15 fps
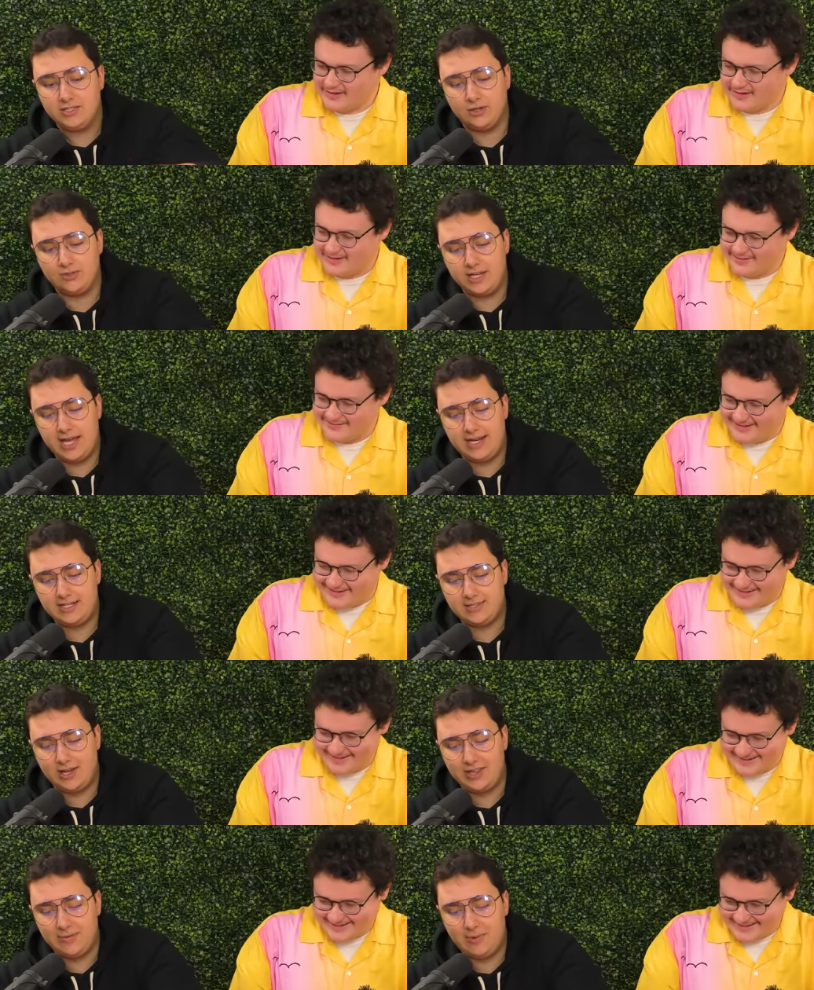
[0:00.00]
Speaker 1: So Danny's
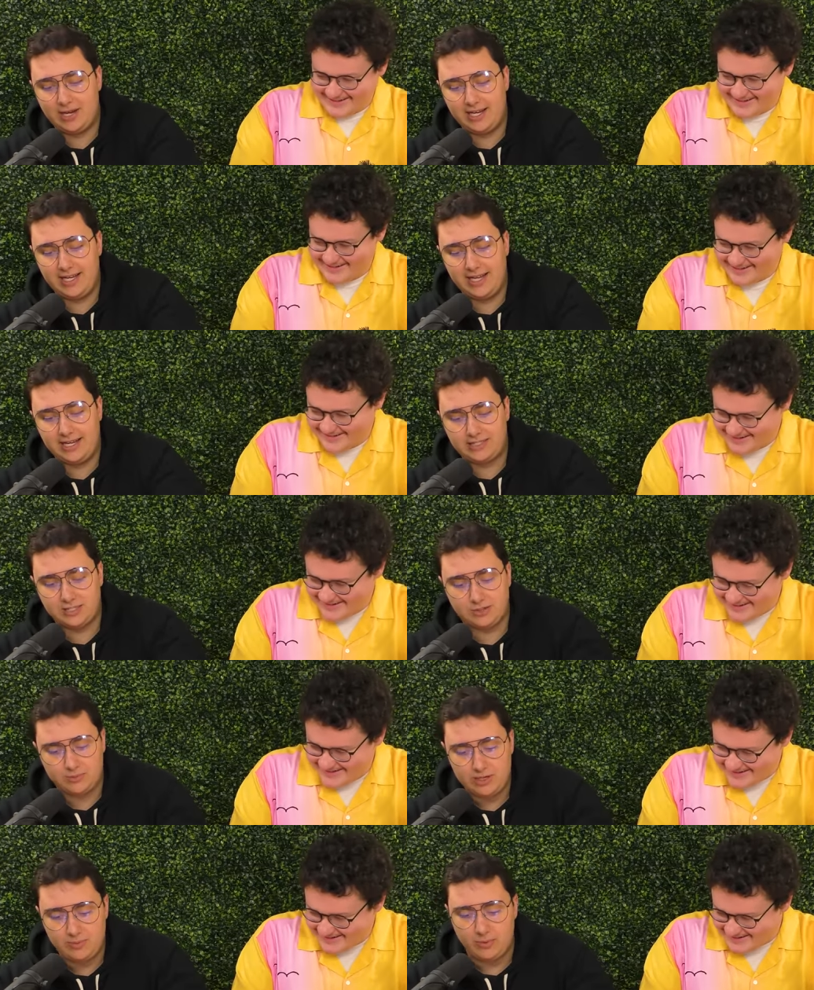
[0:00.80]
on the money. He gets
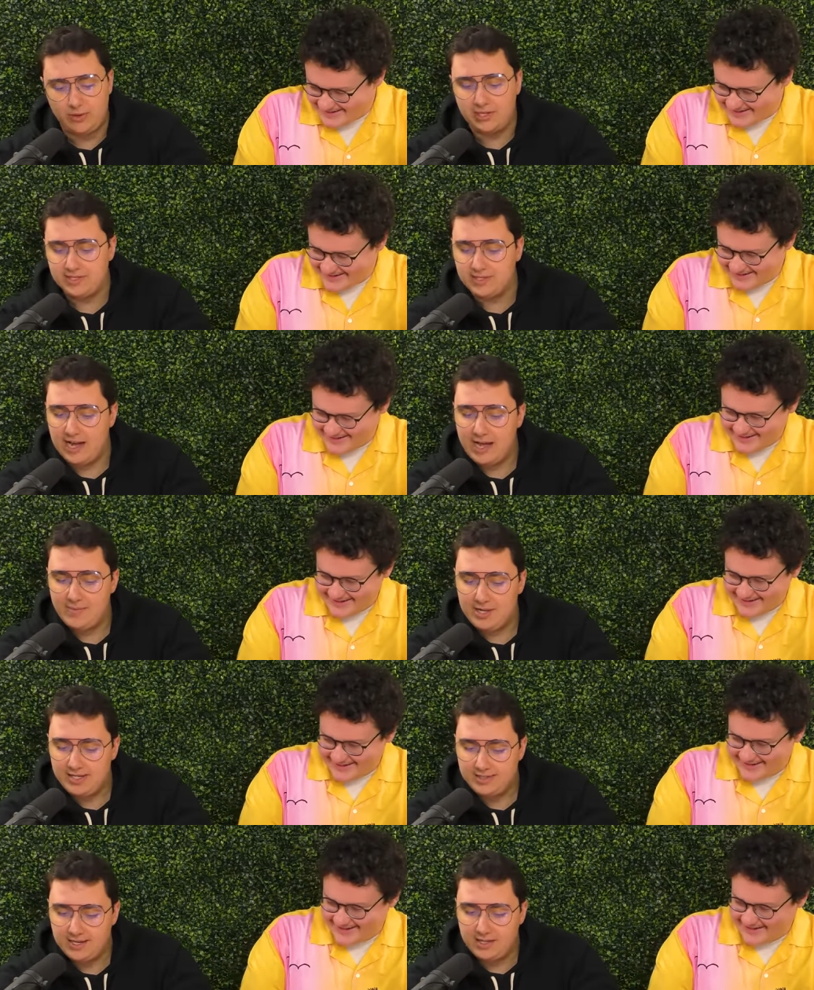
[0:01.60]
three points. I'm
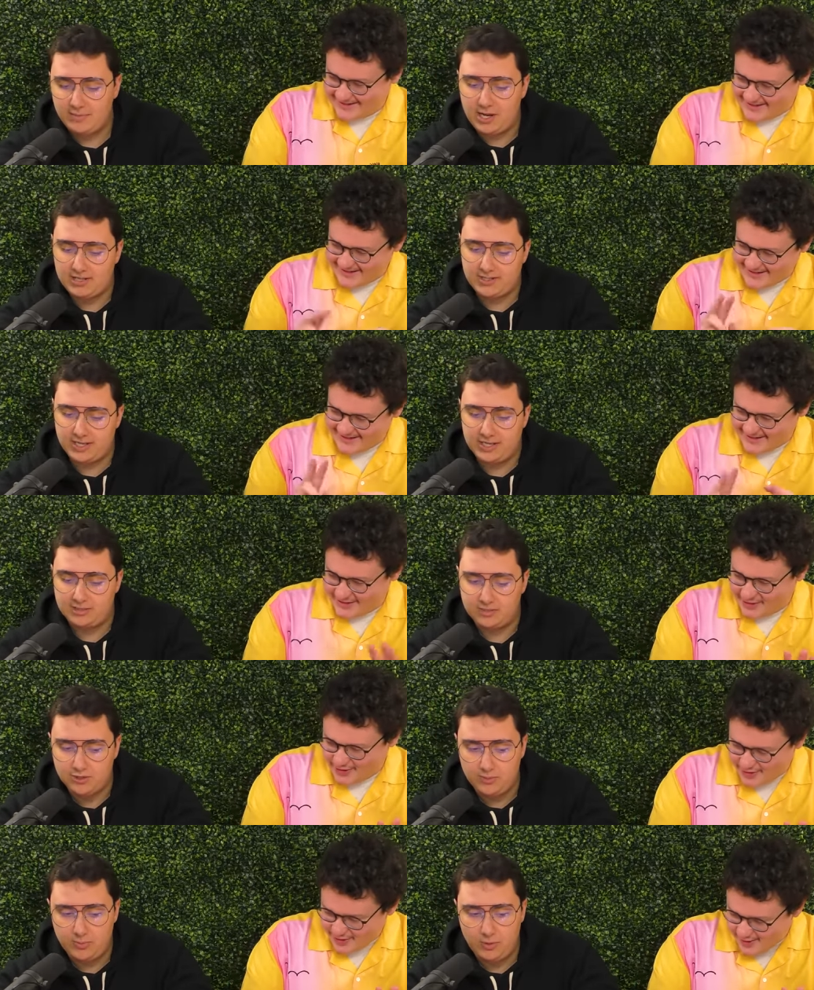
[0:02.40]
inside the box. I get
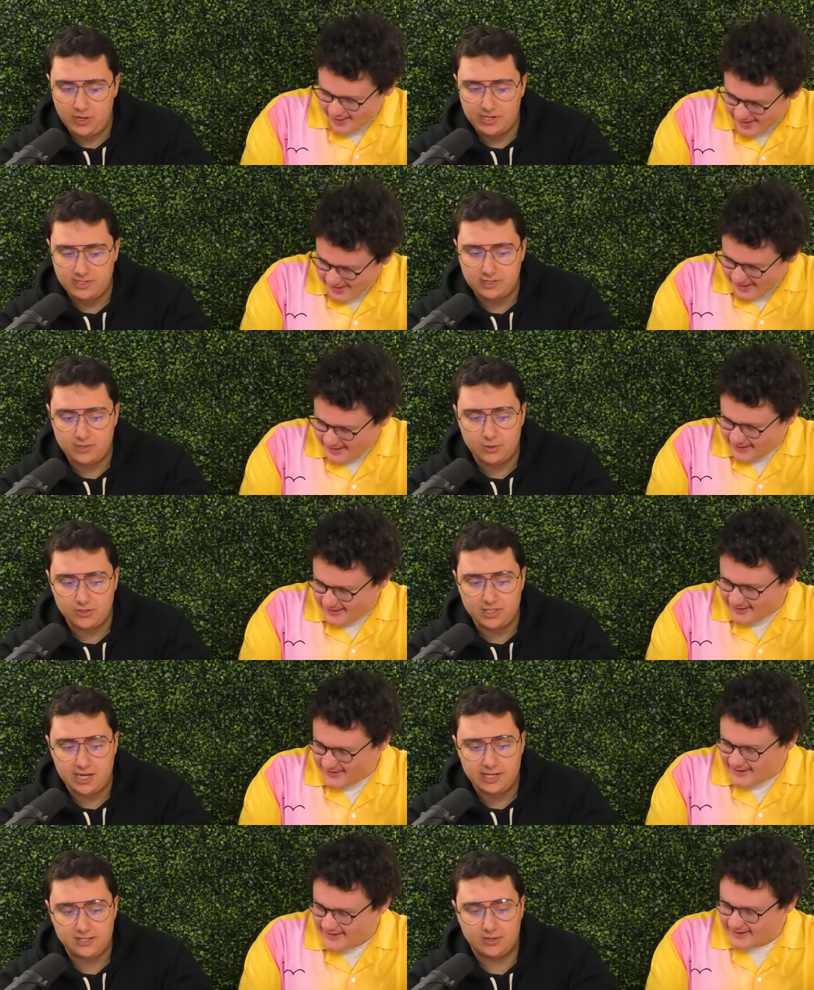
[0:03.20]
two points. Those
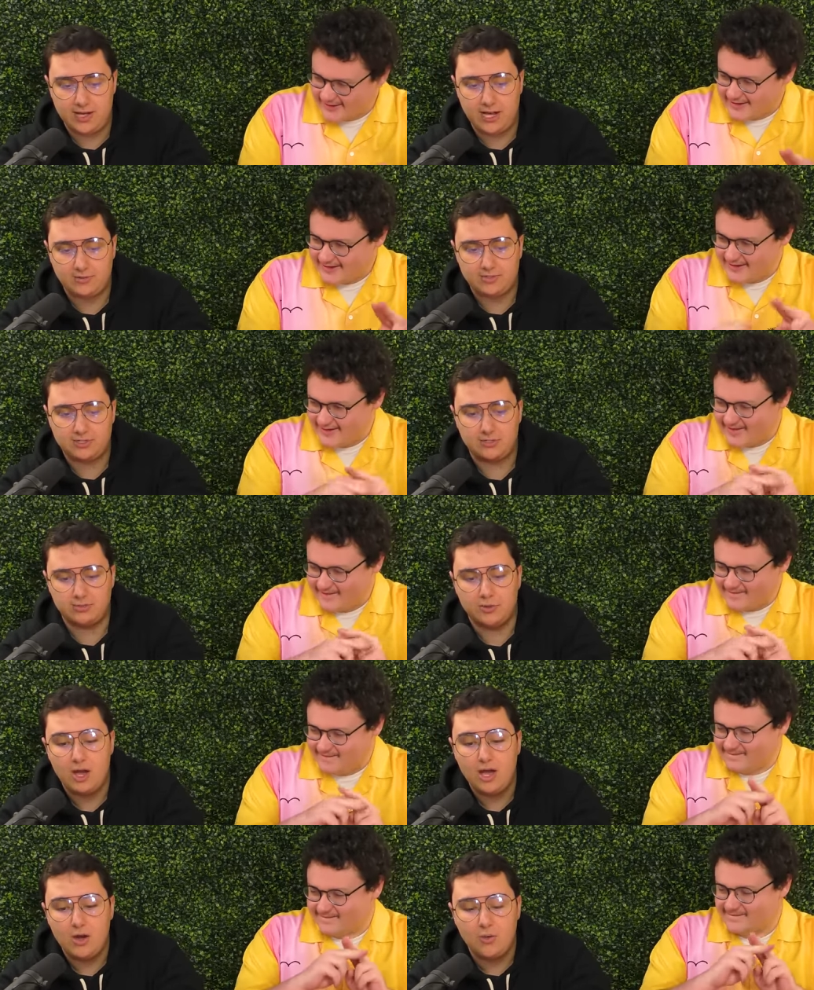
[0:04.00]
cancel out
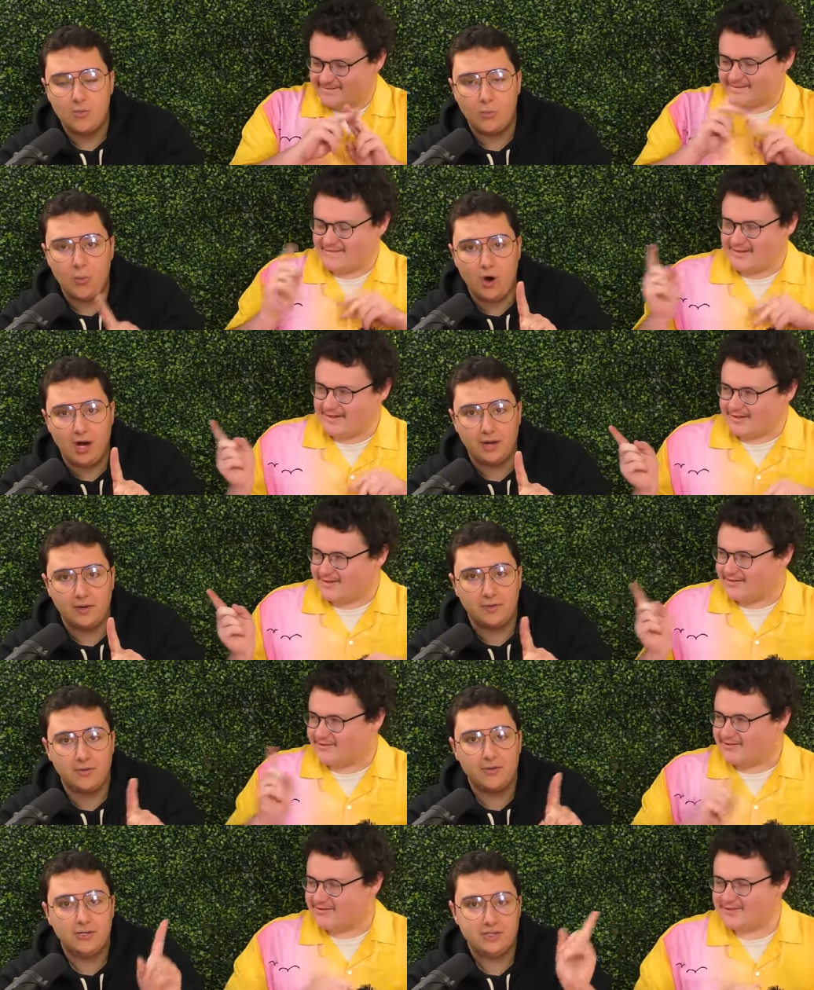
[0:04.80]
to
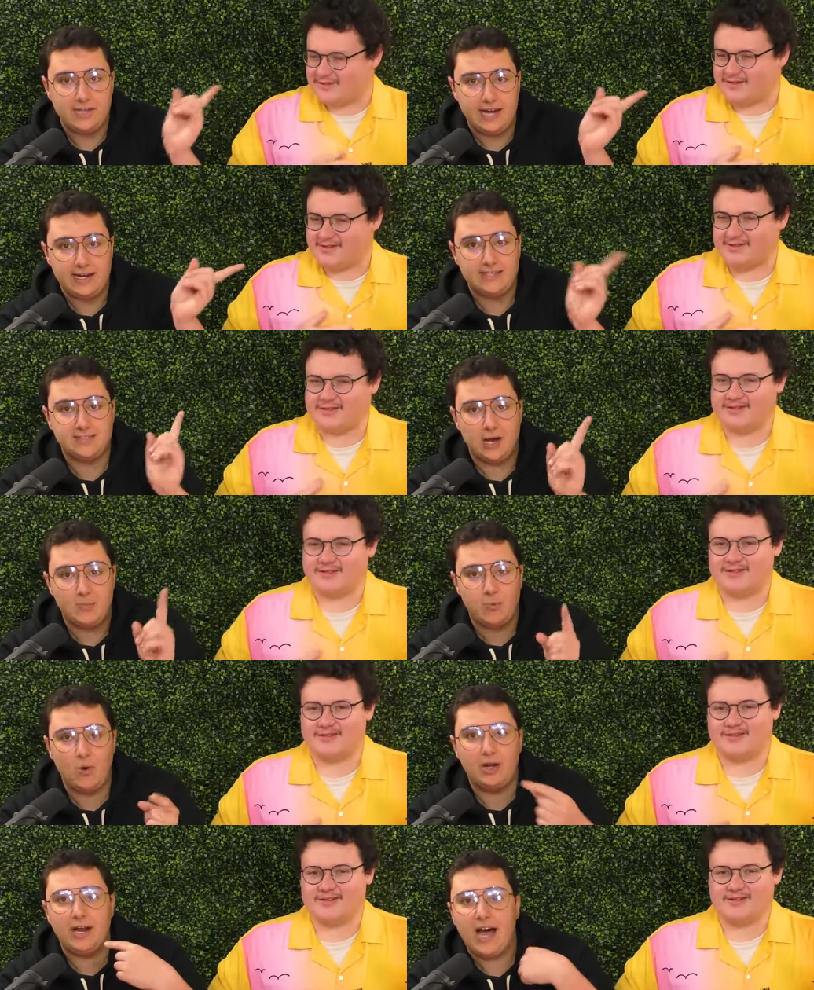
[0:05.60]
one. Danny's up
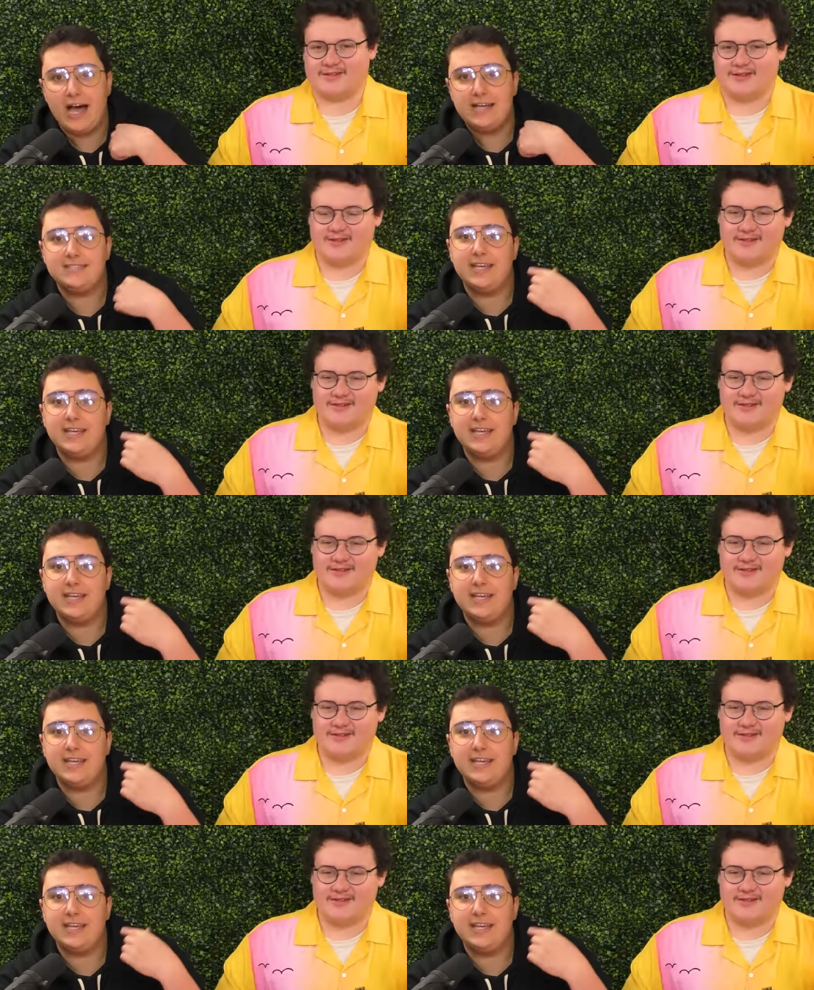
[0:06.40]
one. I